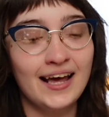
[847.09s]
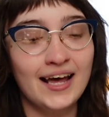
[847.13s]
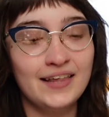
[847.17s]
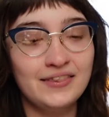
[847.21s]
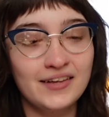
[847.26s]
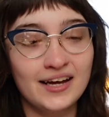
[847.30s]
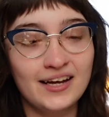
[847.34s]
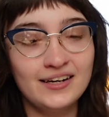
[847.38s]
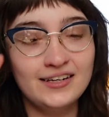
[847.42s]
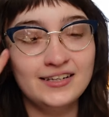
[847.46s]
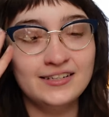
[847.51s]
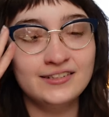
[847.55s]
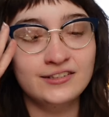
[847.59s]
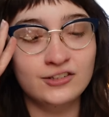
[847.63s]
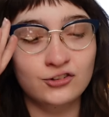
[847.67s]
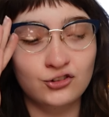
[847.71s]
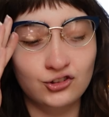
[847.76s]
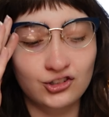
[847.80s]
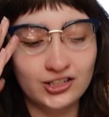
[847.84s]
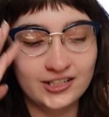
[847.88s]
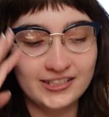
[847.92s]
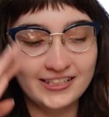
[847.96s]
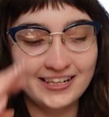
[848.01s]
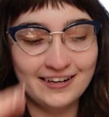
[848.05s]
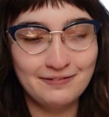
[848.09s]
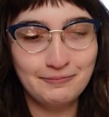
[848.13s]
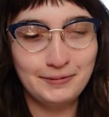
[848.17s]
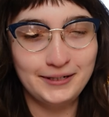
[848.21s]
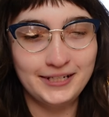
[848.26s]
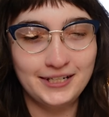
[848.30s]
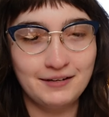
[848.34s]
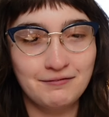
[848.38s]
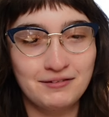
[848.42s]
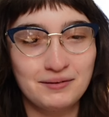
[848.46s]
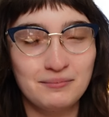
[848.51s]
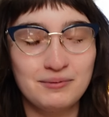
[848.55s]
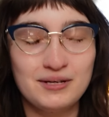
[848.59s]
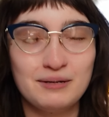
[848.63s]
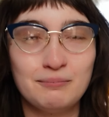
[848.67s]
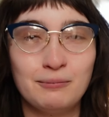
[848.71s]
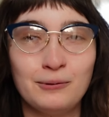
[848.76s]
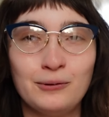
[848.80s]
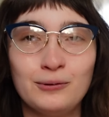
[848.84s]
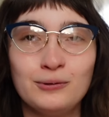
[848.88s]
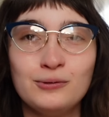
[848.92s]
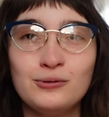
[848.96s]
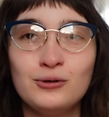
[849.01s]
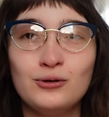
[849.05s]
And that is just how many of the
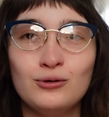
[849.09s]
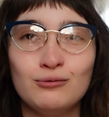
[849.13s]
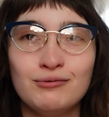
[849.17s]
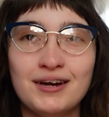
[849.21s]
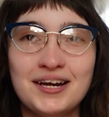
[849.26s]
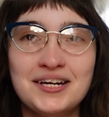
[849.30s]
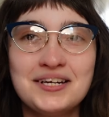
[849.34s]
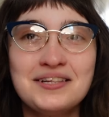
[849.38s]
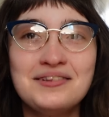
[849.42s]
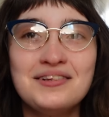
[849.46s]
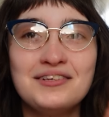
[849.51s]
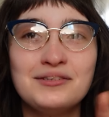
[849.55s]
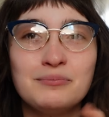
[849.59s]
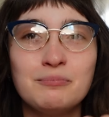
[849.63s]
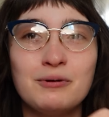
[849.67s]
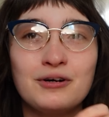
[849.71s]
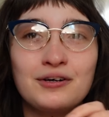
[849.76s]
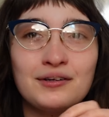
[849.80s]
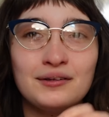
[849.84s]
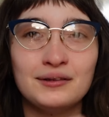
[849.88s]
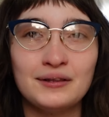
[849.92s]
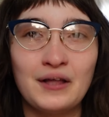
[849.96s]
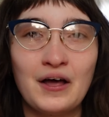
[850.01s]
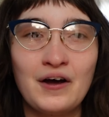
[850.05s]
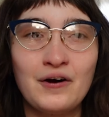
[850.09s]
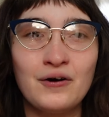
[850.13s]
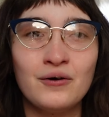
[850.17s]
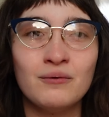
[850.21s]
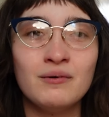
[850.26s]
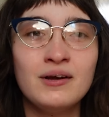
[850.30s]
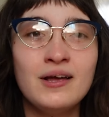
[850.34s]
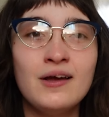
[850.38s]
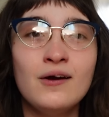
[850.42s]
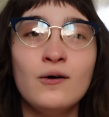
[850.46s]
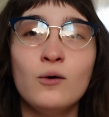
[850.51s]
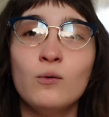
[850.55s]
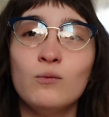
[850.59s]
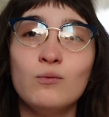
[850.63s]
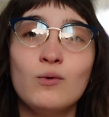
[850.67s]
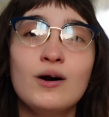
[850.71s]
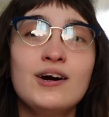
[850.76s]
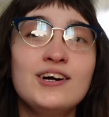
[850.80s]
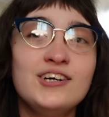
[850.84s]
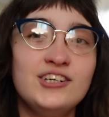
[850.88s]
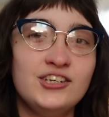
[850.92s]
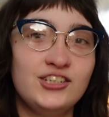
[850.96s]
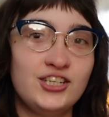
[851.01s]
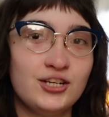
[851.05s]
people who rated this book low
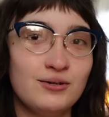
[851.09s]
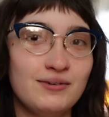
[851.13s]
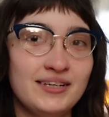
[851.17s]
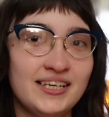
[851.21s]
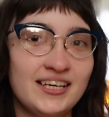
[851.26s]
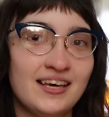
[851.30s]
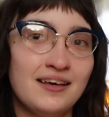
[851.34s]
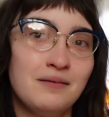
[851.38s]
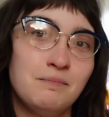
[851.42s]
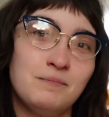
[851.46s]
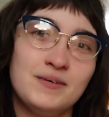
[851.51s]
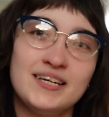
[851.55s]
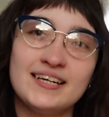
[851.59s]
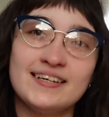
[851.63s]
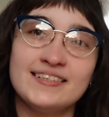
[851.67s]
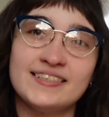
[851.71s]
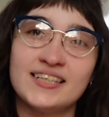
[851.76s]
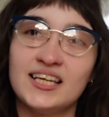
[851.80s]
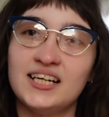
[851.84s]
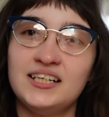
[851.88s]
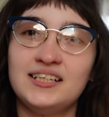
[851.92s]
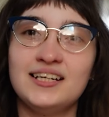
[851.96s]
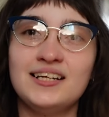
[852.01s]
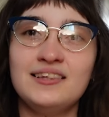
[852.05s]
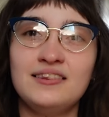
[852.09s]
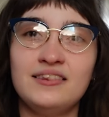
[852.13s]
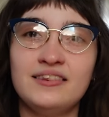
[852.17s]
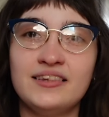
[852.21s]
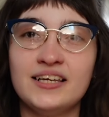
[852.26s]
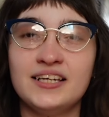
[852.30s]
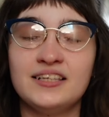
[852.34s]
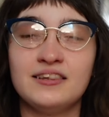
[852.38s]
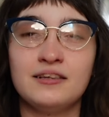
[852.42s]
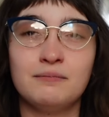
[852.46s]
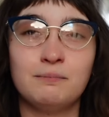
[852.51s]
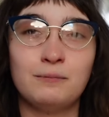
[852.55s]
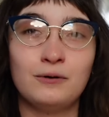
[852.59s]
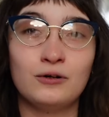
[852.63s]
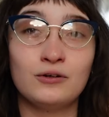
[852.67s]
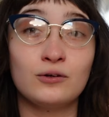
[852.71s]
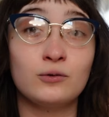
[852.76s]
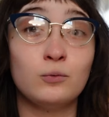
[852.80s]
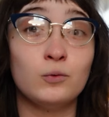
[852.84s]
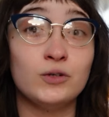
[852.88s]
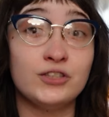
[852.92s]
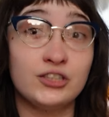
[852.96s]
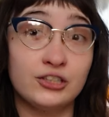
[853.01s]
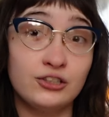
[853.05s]
weren't doing it because they didn't think the
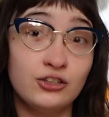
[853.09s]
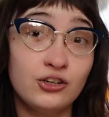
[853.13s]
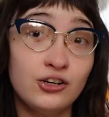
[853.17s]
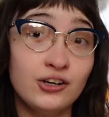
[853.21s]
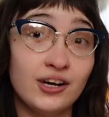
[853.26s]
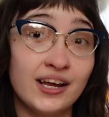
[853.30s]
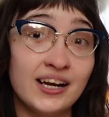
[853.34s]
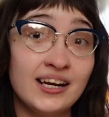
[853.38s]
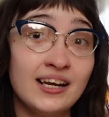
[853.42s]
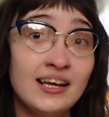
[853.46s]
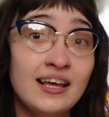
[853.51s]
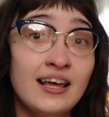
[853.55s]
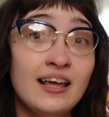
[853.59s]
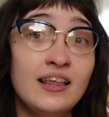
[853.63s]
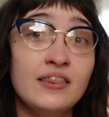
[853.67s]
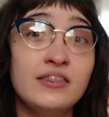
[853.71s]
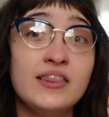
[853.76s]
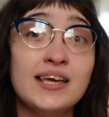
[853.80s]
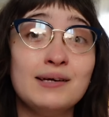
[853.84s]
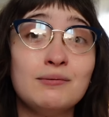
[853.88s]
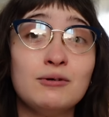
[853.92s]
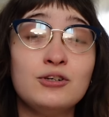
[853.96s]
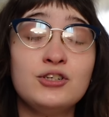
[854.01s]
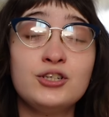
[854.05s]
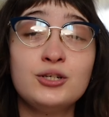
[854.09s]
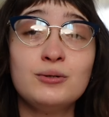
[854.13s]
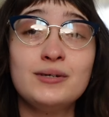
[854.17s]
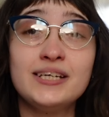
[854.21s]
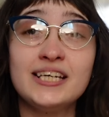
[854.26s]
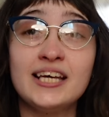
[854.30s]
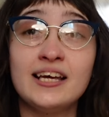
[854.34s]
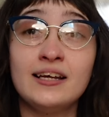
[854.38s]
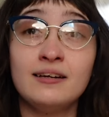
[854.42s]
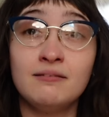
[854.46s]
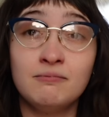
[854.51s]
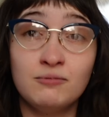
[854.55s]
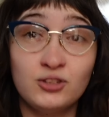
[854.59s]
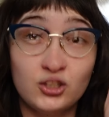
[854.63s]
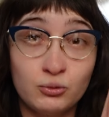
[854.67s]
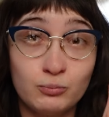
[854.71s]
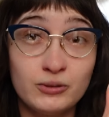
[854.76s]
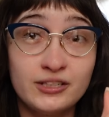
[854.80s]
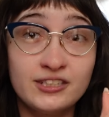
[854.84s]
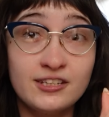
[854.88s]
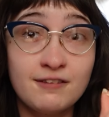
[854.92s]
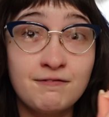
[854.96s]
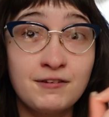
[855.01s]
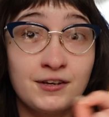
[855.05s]
book was good. They were doing it
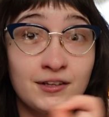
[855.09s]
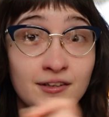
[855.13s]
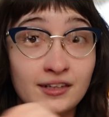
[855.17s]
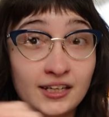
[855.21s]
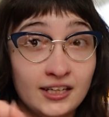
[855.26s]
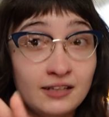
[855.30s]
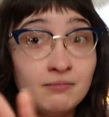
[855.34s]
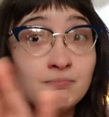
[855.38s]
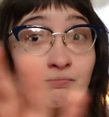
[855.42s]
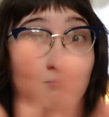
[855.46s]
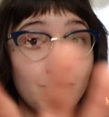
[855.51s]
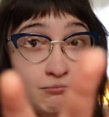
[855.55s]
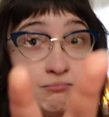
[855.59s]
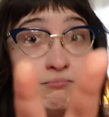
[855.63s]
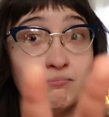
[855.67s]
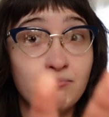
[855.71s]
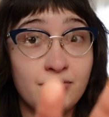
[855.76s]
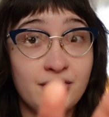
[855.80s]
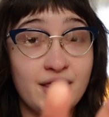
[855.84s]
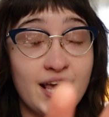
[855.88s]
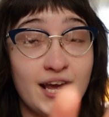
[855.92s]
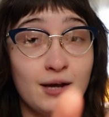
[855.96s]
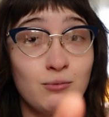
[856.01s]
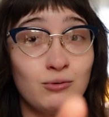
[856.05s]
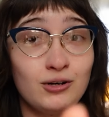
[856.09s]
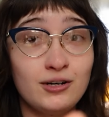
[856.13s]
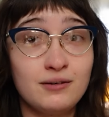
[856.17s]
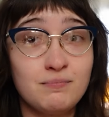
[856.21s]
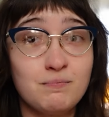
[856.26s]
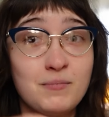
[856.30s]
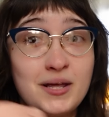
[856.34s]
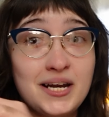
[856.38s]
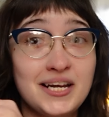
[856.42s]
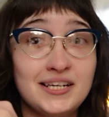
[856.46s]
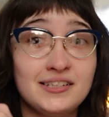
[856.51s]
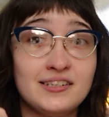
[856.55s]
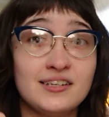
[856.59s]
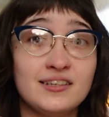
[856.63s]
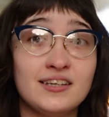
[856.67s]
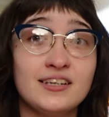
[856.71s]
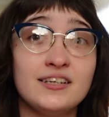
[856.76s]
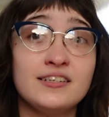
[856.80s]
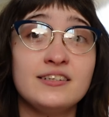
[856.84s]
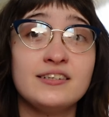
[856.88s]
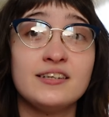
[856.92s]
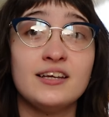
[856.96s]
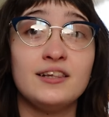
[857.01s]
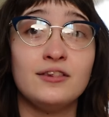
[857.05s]
specifically, they were admitting to
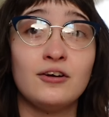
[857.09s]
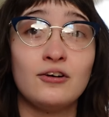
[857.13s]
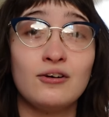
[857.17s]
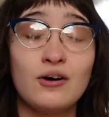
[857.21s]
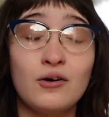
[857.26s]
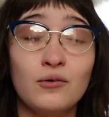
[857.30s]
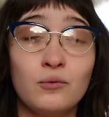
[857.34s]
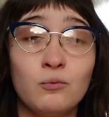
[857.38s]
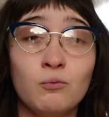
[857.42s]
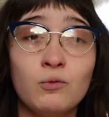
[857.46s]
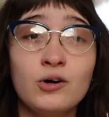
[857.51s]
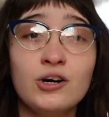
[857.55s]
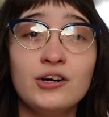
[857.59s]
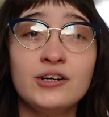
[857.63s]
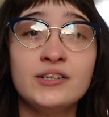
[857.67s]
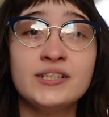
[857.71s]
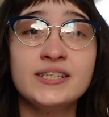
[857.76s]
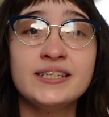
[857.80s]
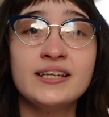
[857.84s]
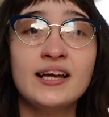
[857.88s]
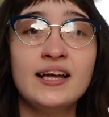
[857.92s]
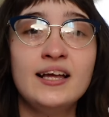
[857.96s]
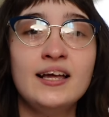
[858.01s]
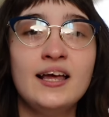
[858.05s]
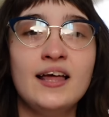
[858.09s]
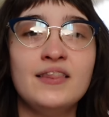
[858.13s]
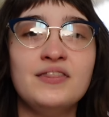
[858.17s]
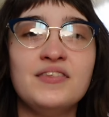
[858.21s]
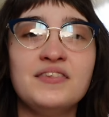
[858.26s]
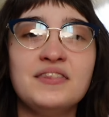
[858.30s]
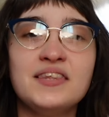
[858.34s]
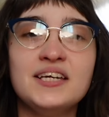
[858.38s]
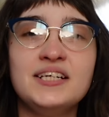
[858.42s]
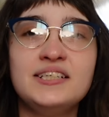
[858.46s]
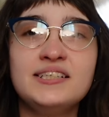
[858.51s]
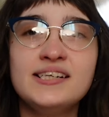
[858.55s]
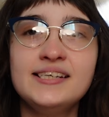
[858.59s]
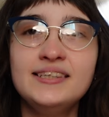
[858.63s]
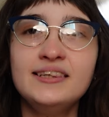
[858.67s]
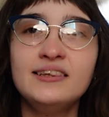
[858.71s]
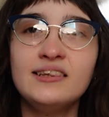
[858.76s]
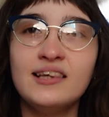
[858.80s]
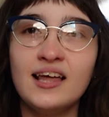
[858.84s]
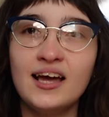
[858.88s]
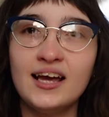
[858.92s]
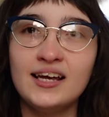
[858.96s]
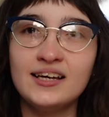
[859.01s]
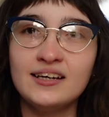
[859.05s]
this in their own words, that they
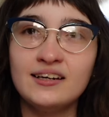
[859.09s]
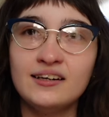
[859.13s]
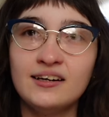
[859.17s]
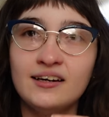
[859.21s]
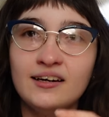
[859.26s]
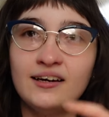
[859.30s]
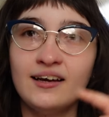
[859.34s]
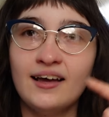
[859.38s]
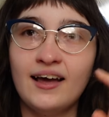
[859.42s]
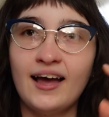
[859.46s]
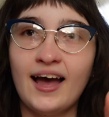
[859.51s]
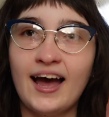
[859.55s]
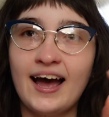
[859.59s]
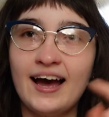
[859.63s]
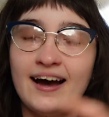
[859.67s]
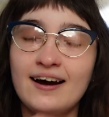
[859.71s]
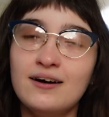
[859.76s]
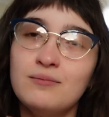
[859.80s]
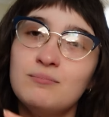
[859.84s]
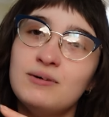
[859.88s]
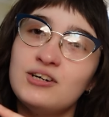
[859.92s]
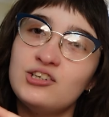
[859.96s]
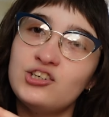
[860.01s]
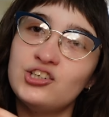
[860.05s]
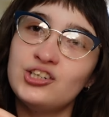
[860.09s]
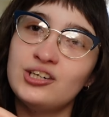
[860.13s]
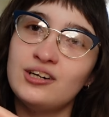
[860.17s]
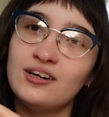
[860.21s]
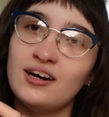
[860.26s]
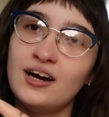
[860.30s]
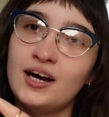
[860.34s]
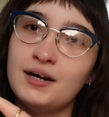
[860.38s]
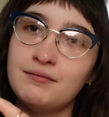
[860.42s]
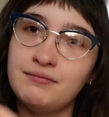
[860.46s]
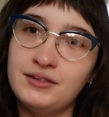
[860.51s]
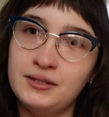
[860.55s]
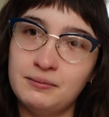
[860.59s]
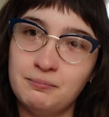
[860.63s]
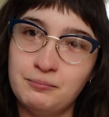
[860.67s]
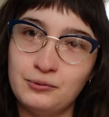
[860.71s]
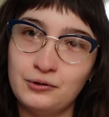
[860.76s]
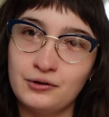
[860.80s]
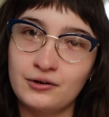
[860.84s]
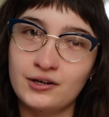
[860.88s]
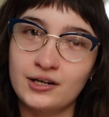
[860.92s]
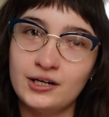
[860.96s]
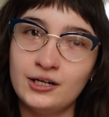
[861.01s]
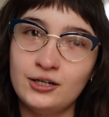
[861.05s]
didn't like how much of the
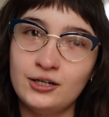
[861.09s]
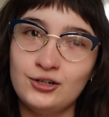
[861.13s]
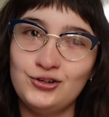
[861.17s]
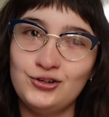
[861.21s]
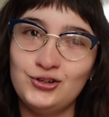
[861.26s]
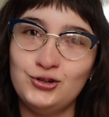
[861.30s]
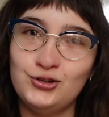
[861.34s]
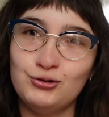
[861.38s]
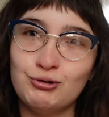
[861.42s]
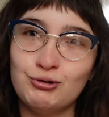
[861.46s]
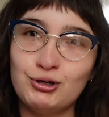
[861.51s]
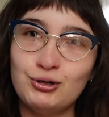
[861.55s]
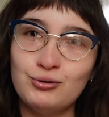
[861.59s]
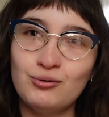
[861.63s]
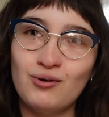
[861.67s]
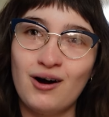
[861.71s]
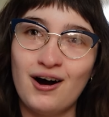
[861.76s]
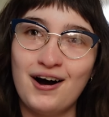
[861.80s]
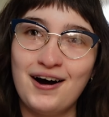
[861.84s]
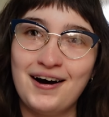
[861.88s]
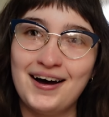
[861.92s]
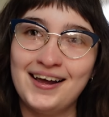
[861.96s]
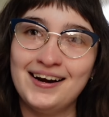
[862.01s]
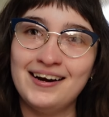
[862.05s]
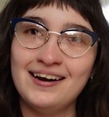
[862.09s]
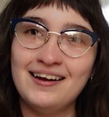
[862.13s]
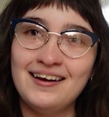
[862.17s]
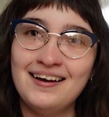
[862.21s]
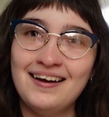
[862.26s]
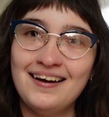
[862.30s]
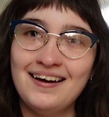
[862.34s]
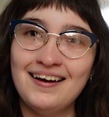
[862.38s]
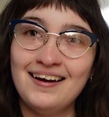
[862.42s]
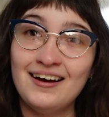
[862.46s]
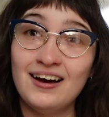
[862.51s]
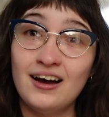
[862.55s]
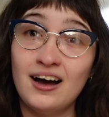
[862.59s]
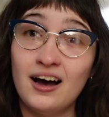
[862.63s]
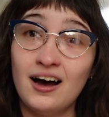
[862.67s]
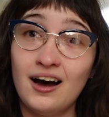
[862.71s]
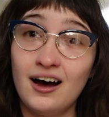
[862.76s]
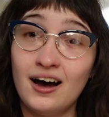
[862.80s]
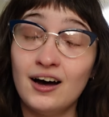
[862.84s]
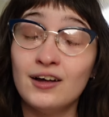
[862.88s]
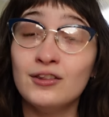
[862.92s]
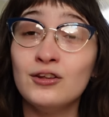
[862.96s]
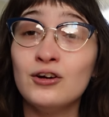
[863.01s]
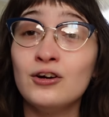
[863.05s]
book drew on
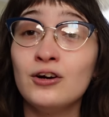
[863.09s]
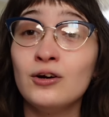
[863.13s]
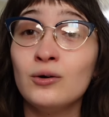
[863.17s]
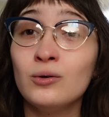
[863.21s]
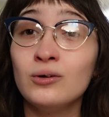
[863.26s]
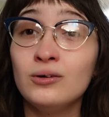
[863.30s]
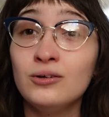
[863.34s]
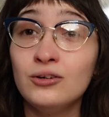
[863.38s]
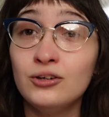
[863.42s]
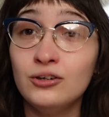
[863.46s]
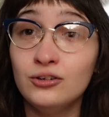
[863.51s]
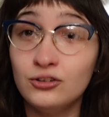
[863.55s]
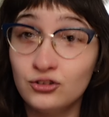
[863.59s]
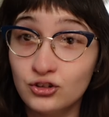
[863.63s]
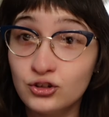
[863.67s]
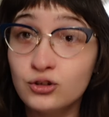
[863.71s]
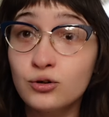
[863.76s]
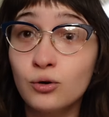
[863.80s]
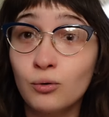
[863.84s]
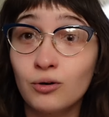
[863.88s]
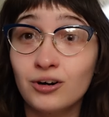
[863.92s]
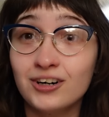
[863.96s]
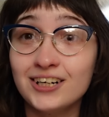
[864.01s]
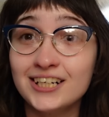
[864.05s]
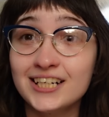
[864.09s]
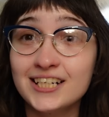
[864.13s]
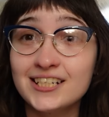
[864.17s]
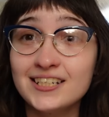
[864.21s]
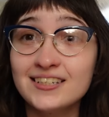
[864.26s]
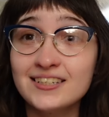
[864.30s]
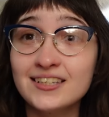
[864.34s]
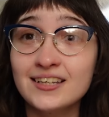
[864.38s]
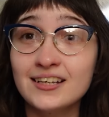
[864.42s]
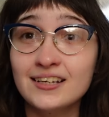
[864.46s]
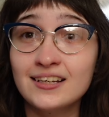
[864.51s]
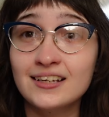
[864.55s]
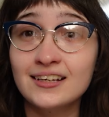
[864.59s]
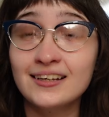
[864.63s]
other stories.